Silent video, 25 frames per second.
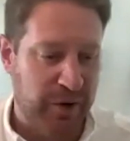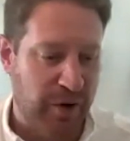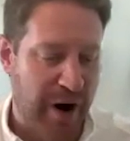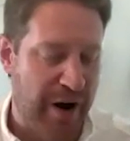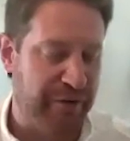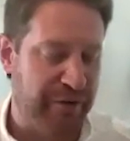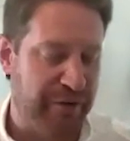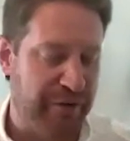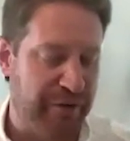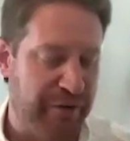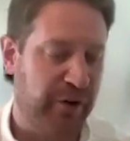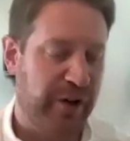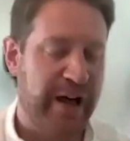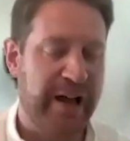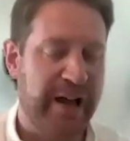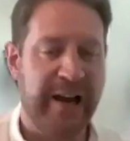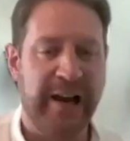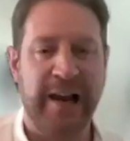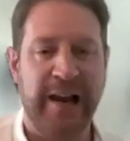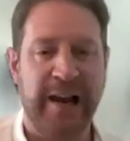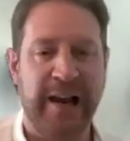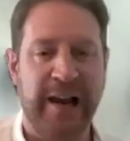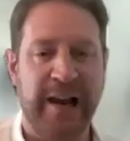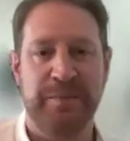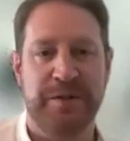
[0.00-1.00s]
graphical
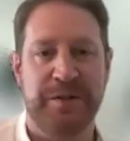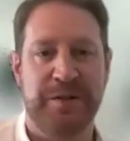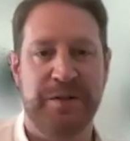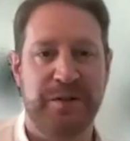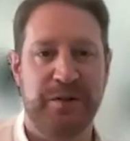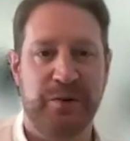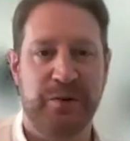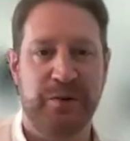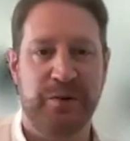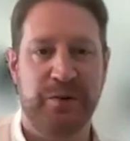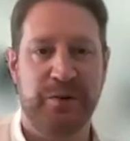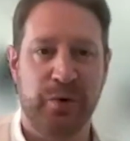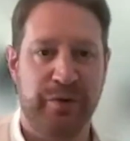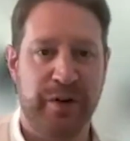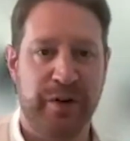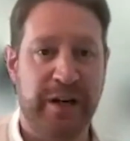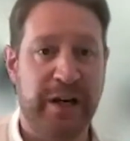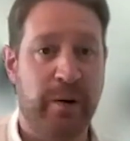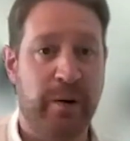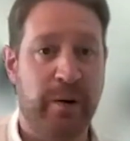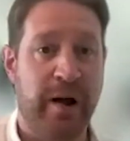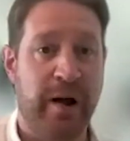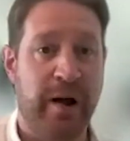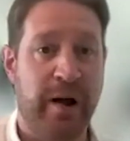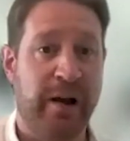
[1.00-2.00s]
LLMs or
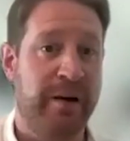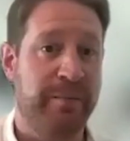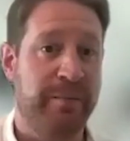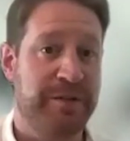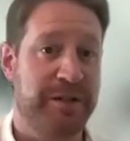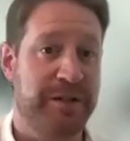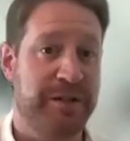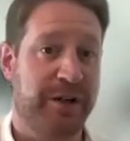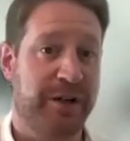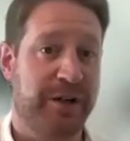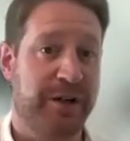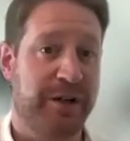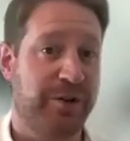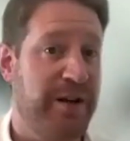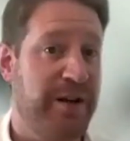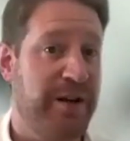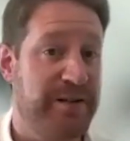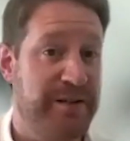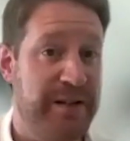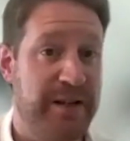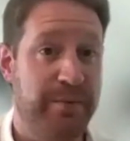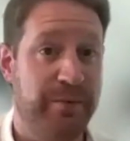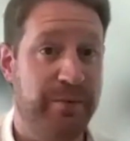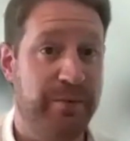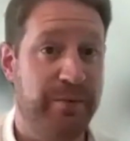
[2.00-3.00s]
video LLMs to
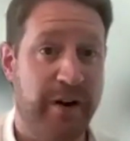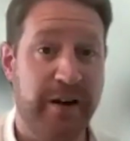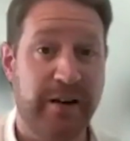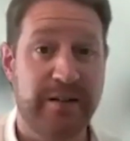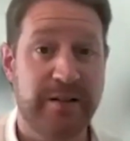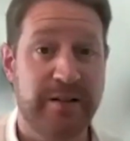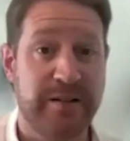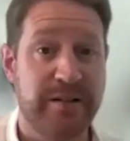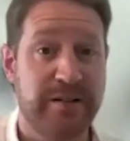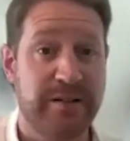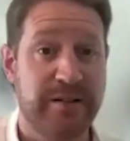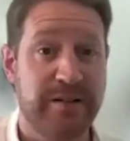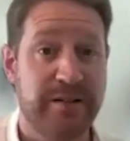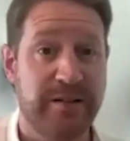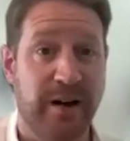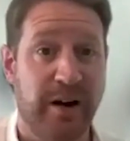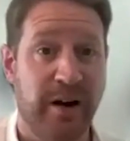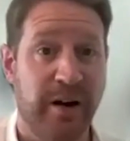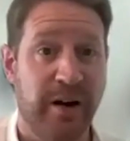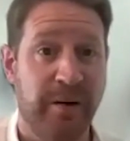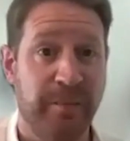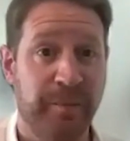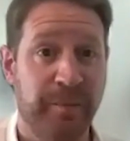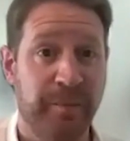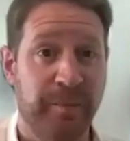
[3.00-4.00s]
create deepfakes.
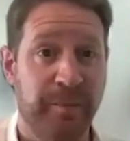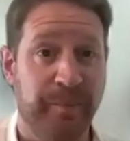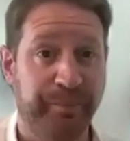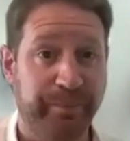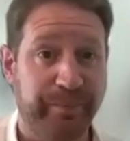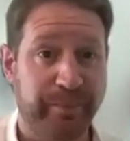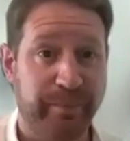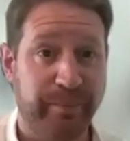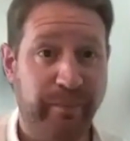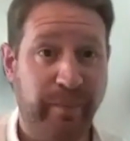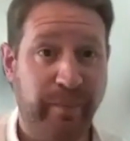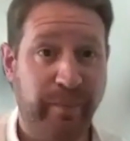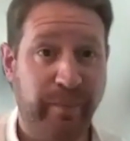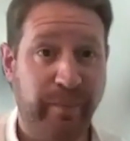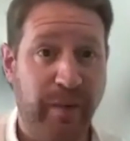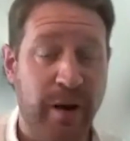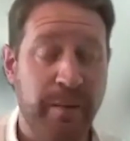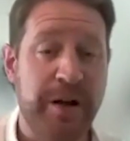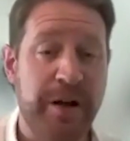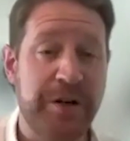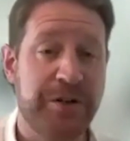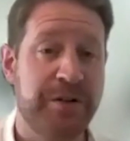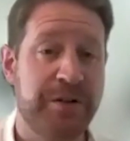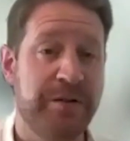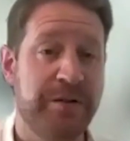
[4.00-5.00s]

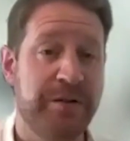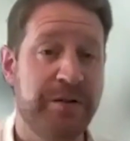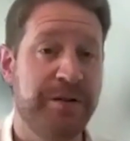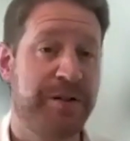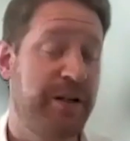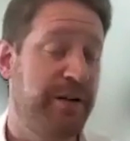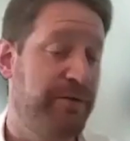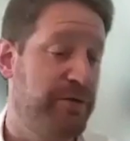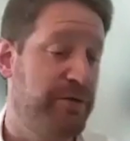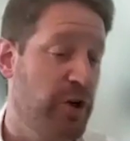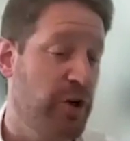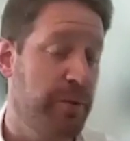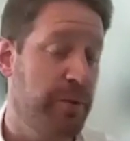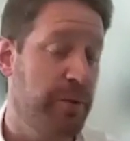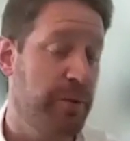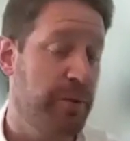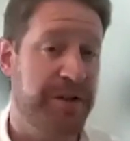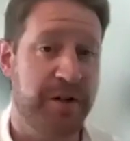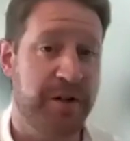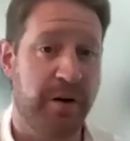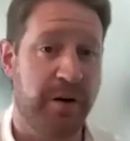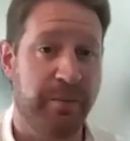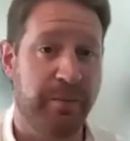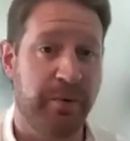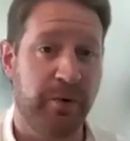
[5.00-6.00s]
Mentioned the Steve Jobs
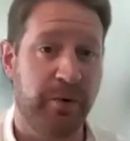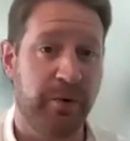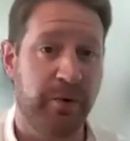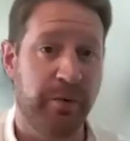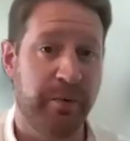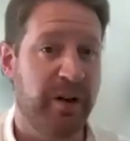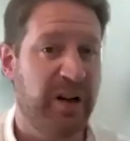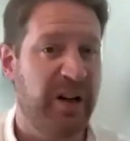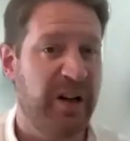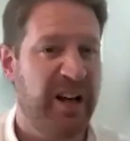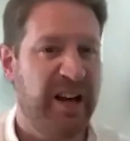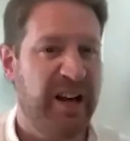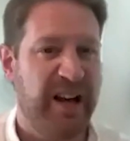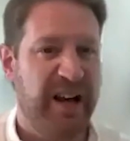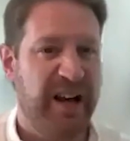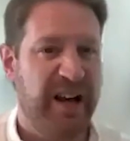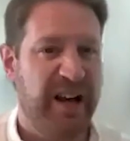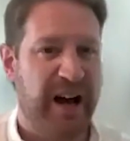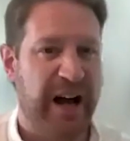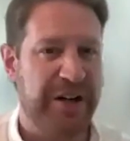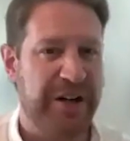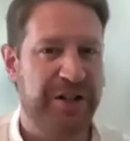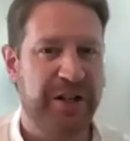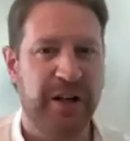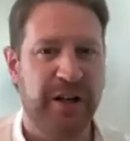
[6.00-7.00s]
example, but
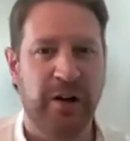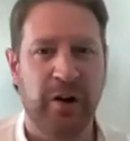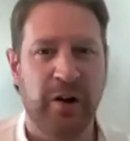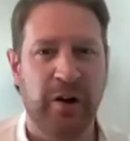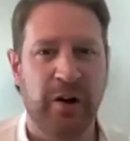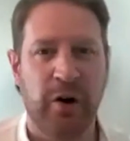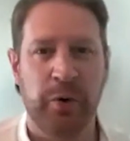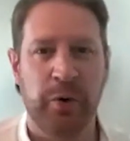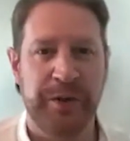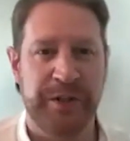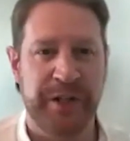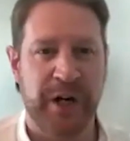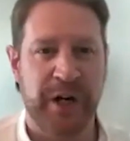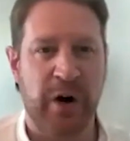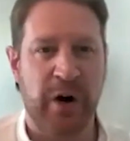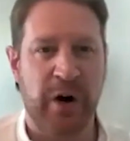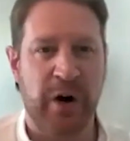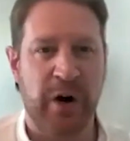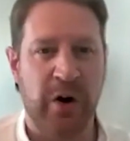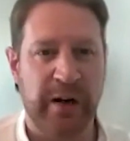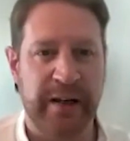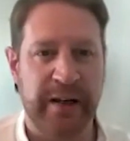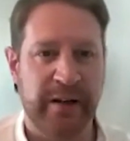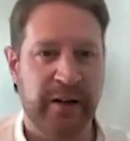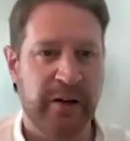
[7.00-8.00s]
actually a lot more
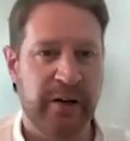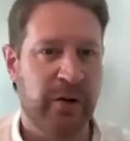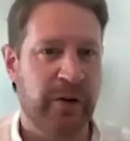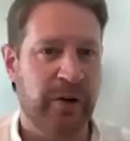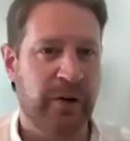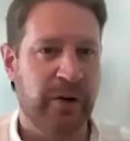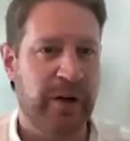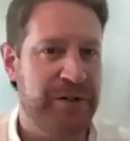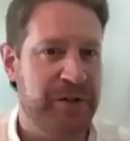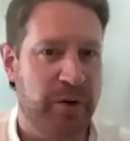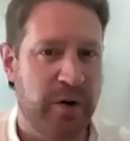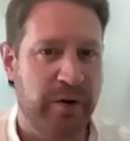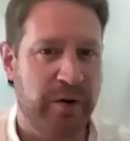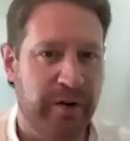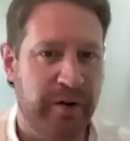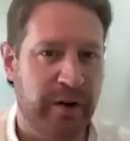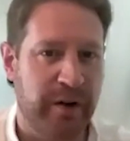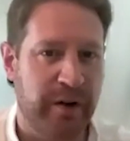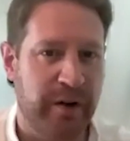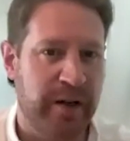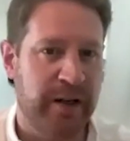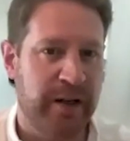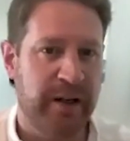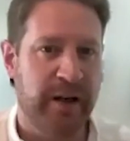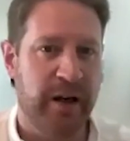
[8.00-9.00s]
darkly and a lot less
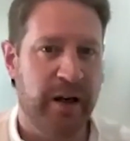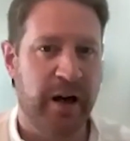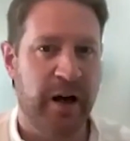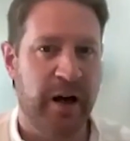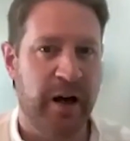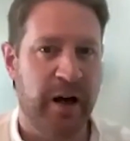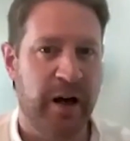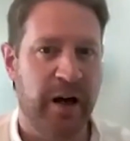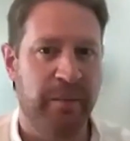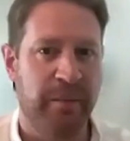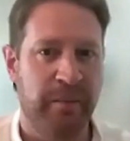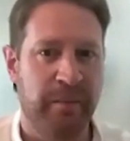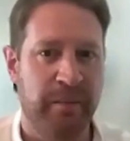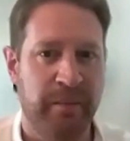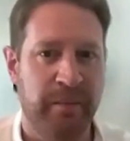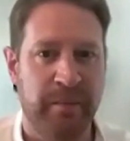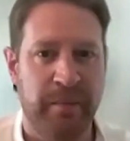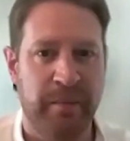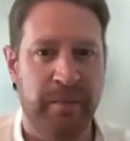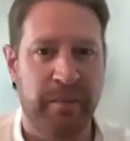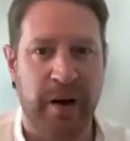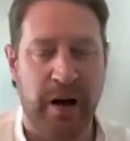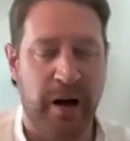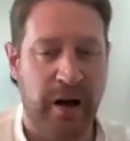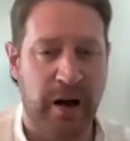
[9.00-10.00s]
trivially,
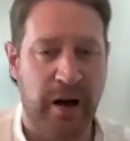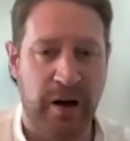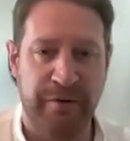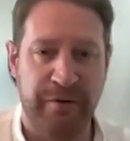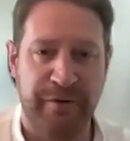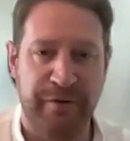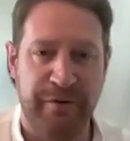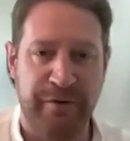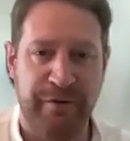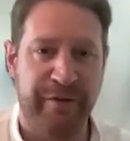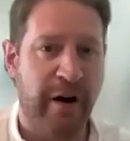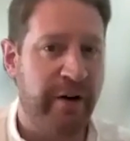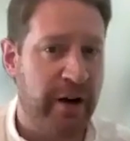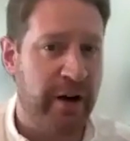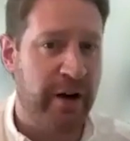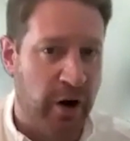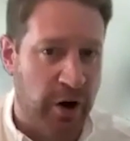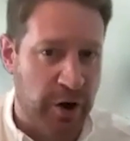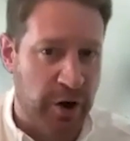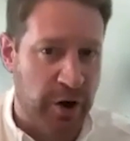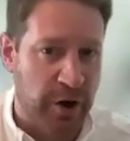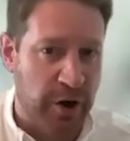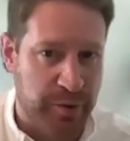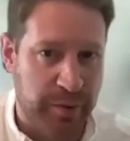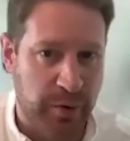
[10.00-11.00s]
a very
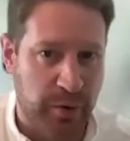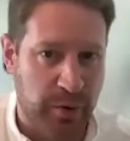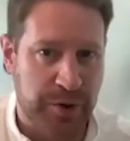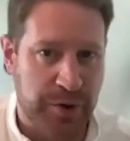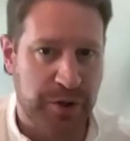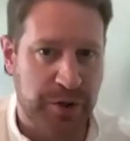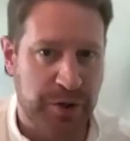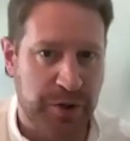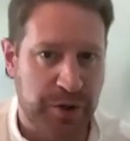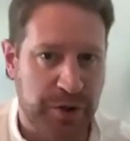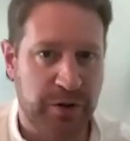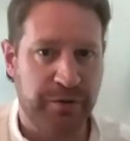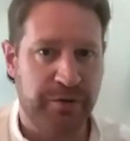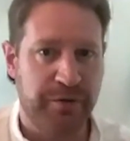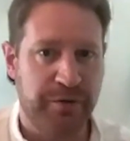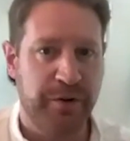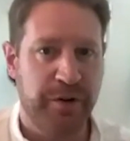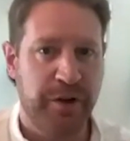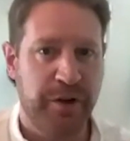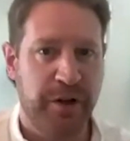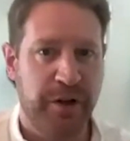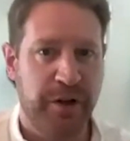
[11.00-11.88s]
large proportion of